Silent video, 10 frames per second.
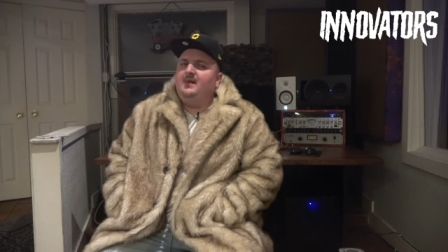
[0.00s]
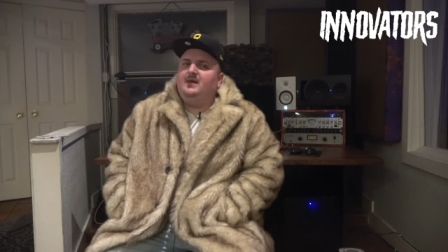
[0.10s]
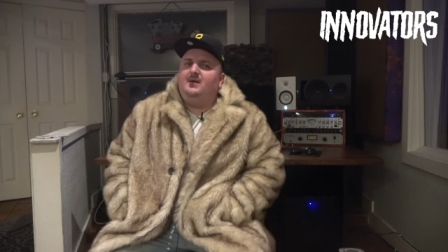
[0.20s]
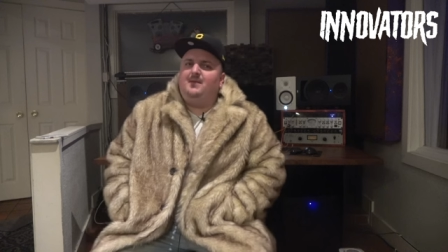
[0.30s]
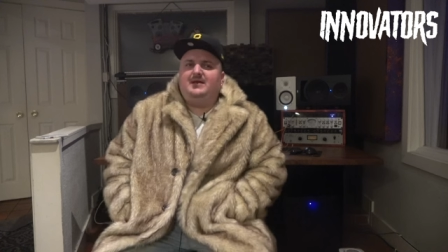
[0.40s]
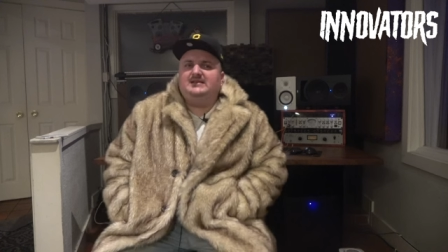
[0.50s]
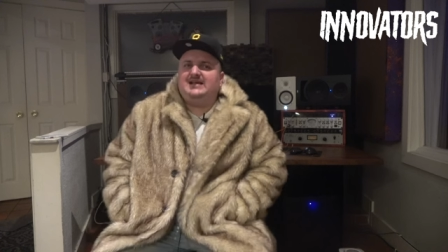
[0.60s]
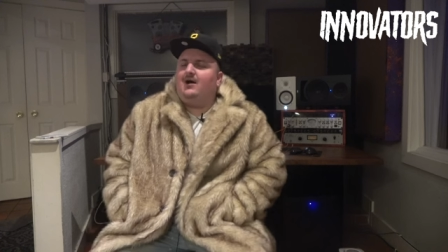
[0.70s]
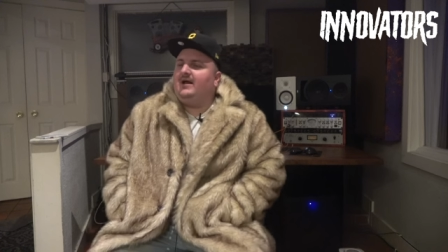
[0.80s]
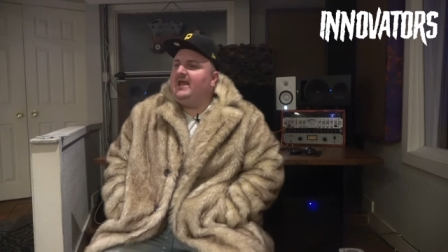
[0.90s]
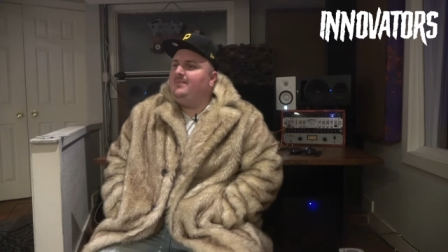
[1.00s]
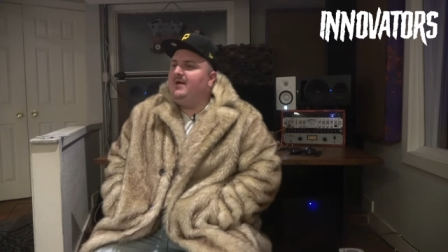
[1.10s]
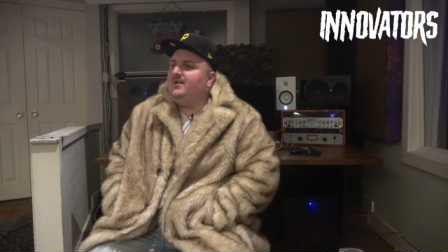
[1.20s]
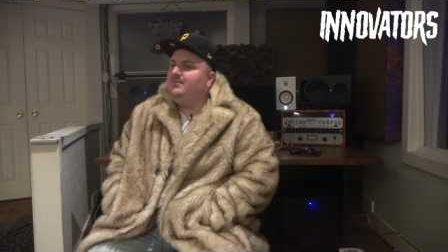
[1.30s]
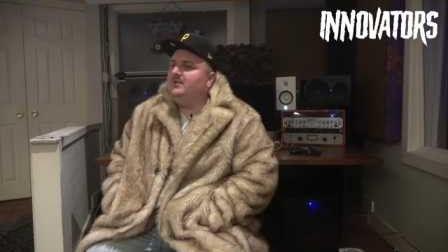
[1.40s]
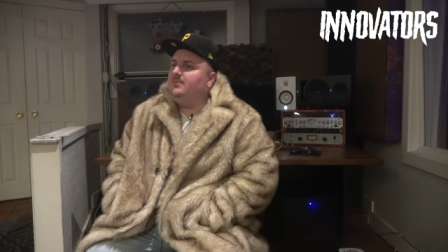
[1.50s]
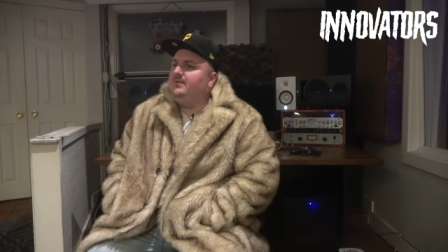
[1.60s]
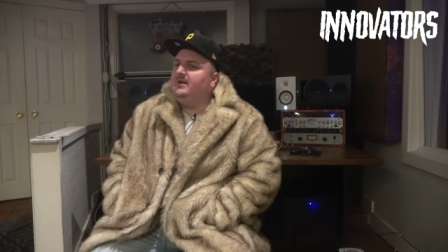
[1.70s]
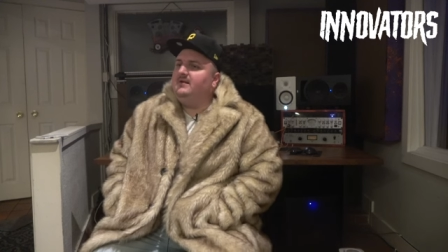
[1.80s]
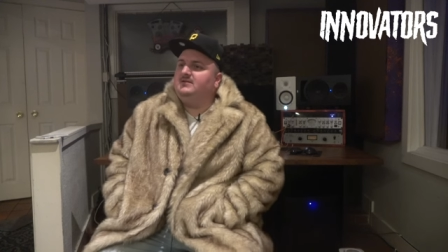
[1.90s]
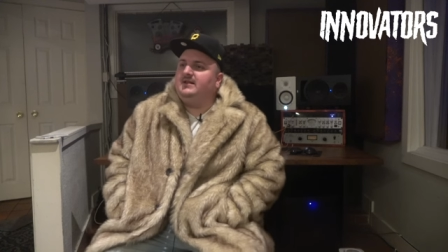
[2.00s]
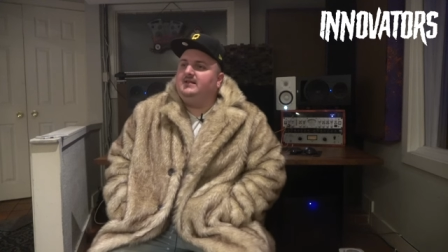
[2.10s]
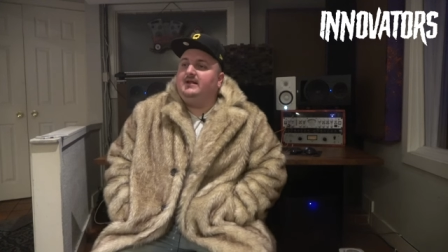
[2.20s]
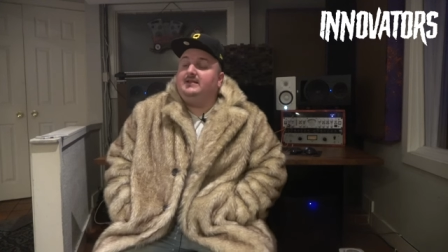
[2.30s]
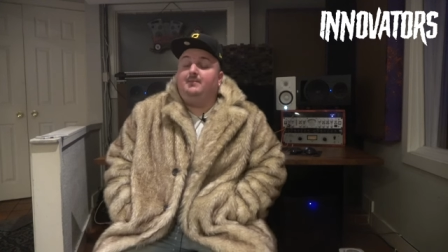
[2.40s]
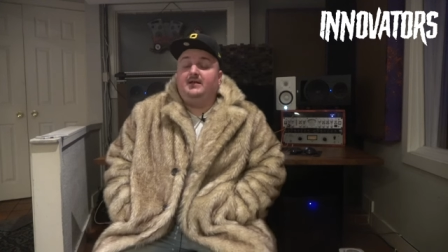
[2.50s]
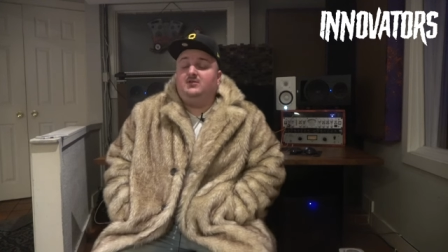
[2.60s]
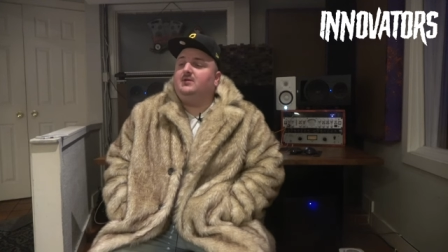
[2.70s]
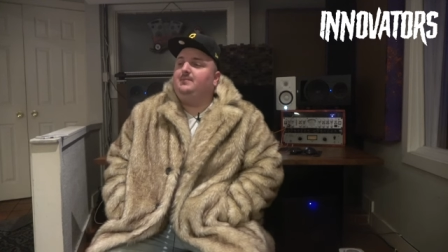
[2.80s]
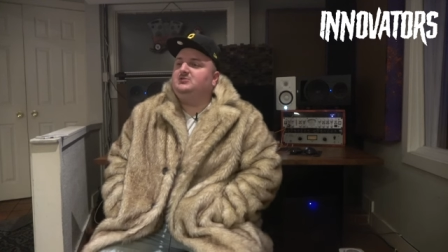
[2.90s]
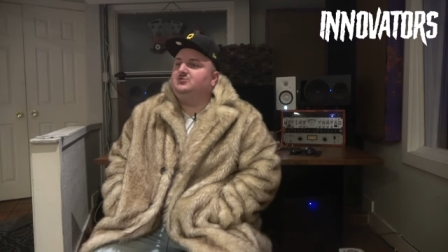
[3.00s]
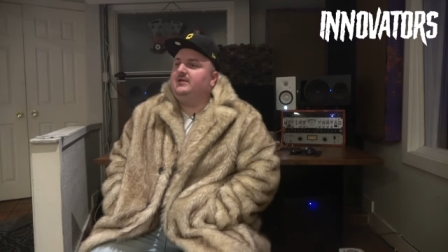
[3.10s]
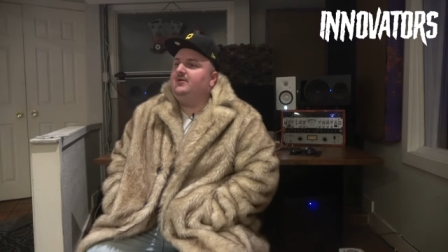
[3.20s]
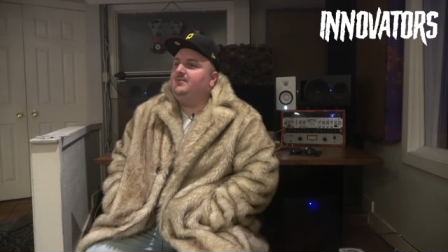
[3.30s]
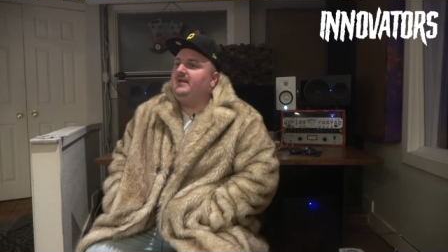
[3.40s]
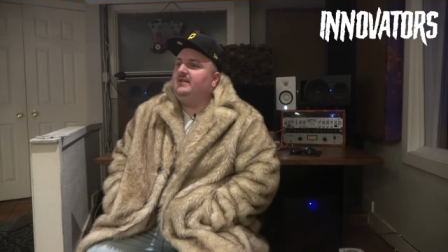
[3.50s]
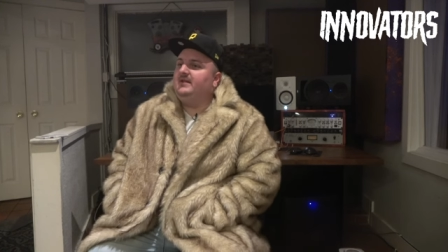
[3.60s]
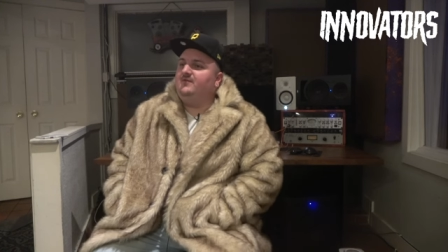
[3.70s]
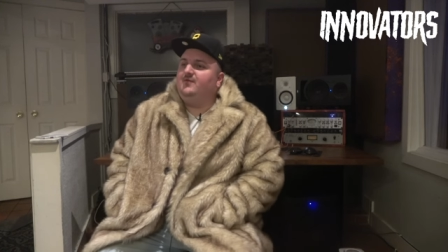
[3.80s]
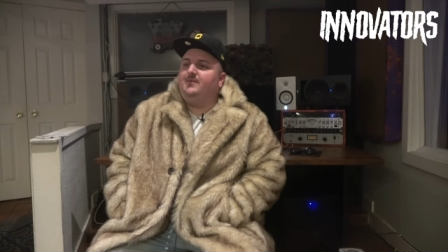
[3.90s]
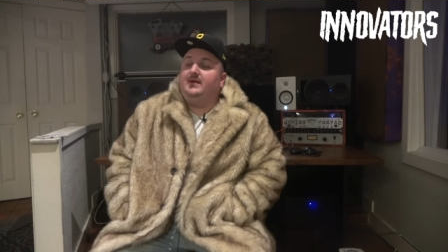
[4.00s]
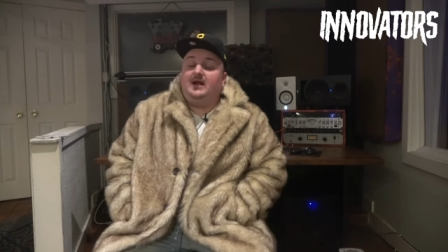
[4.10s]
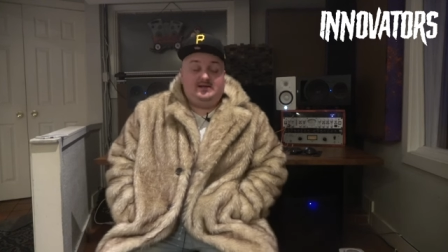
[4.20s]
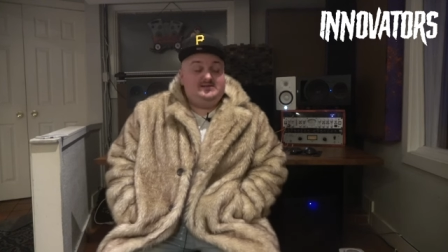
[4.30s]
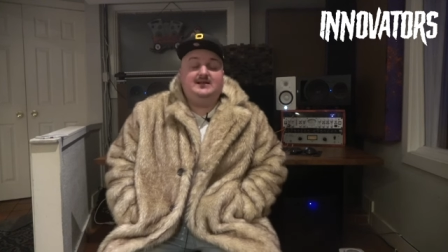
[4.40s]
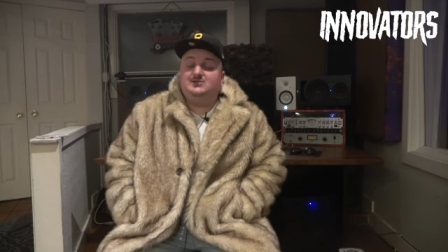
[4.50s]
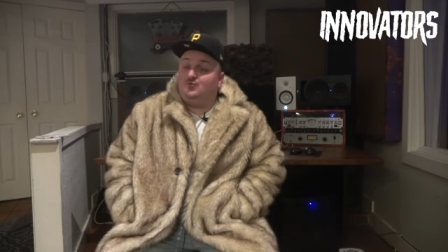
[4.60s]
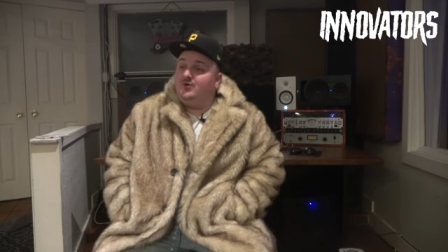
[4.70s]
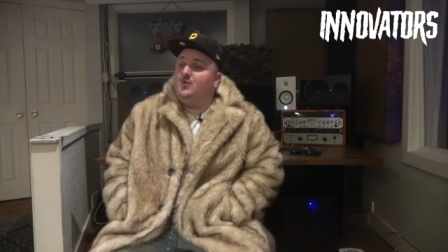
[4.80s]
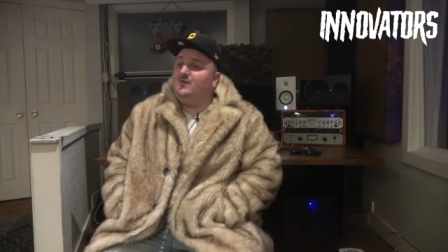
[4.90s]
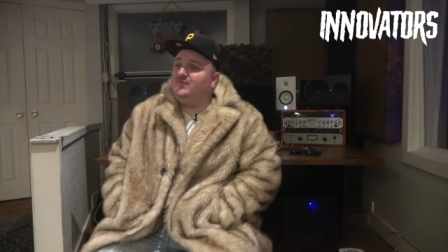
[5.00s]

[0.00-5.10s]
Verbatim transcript: uh, maybe because of how I came at him a little bit and everything like that. But he took the picture down immediately. You feel me? And I can say he's a real one